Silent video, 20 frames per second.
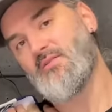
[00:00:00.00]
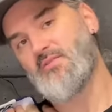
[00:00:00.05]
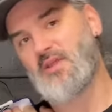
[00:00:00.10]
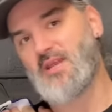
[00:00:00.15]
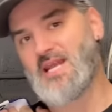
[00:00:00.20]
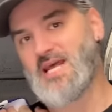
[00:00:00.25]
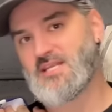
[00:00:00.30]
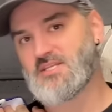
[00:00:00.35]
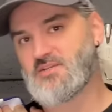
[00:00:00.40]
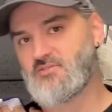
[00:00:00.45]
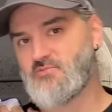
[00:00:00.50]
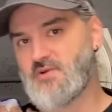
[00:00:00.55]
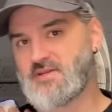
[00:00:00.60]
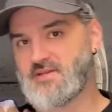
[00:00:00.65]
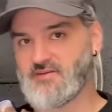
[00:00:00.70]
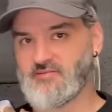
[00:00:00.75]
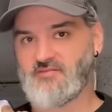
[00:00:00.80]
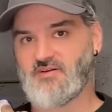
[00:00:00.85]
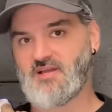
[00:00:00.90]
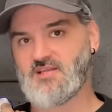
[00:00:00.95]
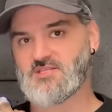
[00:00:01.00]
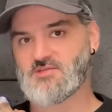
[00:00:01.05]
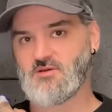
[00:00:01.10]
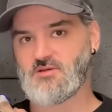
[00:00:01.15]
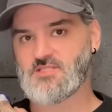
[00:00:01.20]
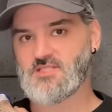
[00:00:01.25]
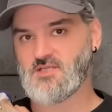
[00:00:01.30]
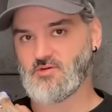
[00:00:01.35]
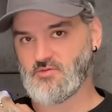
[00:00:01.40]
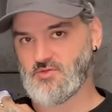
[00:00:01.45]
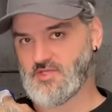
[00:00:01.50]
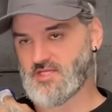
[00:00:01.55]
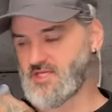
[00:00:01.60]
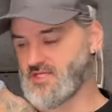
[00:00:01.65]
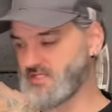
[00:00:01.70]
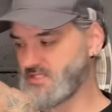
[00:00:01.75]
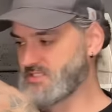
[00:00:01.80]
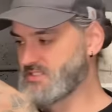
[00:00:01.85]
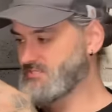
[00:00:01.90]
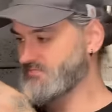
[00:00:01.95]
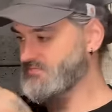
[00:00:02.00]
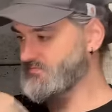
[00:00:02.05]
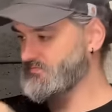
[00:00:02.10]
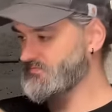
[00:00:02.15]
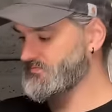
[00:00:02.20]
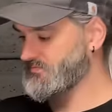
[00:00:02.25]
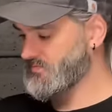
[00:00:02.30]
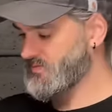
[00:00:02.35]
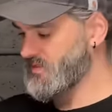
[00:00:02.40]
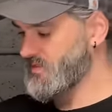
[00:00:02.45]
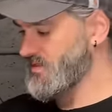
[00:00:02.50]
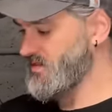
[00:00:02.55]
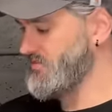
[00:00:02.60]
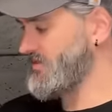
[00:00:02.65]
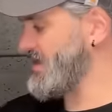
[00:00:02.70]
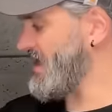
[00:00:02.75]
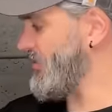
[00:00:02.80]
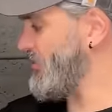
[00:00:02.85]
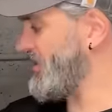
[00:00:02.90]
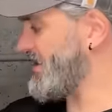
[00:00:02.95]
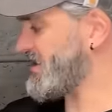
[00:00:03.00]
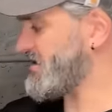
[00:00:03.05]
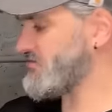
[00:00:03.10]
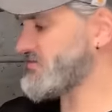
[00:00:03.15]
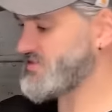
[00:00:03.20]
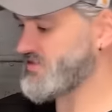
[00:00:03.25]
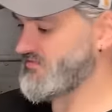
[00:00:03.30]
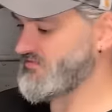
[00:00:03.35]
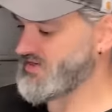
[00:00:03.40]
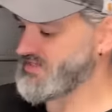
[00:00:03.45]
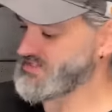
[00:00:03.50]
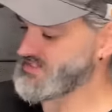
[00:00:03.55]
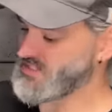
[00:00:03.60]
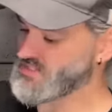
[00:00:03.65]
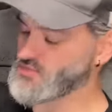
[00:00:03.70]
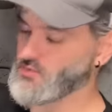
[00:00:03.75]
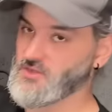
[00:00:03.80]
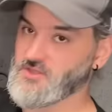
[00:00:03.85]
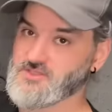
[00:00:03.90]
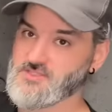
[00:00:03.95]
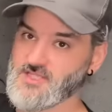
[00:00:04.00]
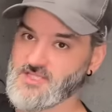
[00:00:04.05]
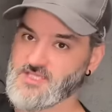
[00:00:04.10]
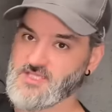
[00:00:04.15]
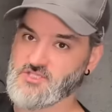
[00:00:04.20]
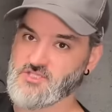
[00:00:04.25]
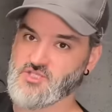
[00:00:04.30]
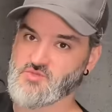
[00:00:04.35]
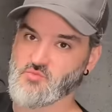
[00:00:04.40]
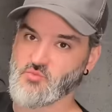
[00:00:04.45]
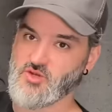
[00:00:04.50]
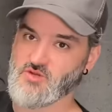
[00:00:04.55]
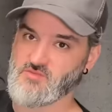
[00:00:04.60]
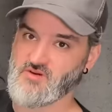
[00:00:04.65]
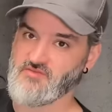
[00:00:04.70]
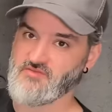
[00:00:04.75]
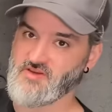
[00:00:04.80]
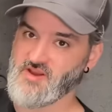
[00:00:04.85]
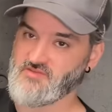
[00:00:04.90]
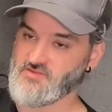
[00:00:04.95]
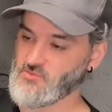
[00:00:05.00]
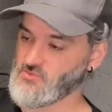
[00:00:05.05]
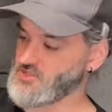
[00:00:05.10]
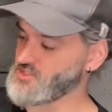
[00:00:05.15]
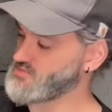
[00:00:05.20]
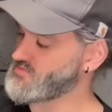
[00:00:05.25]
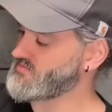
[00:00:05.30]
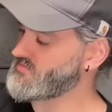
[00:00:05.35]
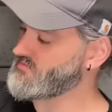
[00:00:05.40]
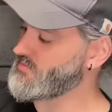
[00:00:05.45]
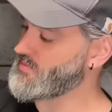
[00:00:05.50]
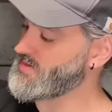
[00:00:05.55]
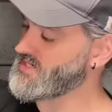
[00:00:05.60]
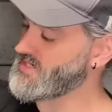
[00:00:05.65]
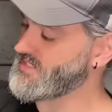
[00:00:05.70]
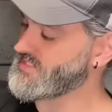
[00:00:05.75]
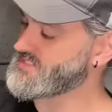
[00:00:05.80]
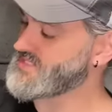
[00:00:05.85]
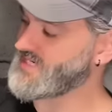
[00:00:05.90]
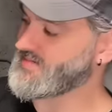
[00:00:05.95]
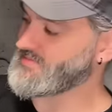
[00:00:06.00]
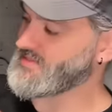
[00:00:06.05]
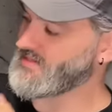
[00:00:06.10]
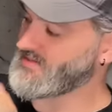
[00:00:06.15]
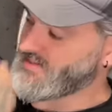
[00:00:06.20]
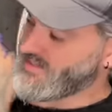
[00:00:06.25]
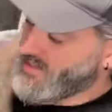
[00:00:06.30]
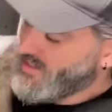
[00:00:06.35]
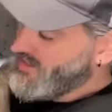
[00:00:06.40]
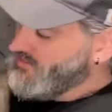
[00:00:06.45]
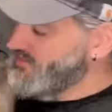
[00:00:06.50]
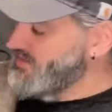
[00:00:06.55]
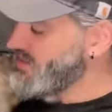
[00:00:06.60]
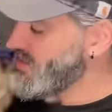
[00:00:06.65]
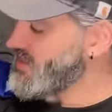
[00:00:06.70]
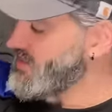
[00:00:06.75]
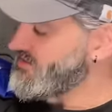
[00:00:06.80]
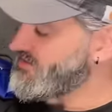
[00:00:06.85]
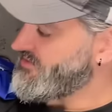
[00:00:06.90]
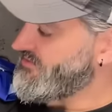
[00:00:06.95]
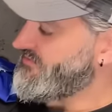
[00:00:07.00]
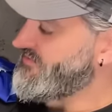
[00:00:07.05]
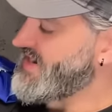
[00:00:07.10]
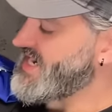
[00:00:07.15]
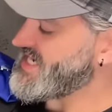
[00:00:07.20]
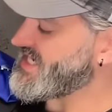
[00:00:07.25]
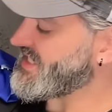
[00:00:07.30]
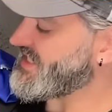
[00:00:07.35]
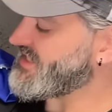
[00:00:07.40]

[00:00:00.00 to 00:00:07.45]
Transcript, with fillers: The lads are Reading fans, so I see all the kits. But yeah, when it comes to the vintage ones, this is just one of my favourite ones with the repeating tape down the arm, the fading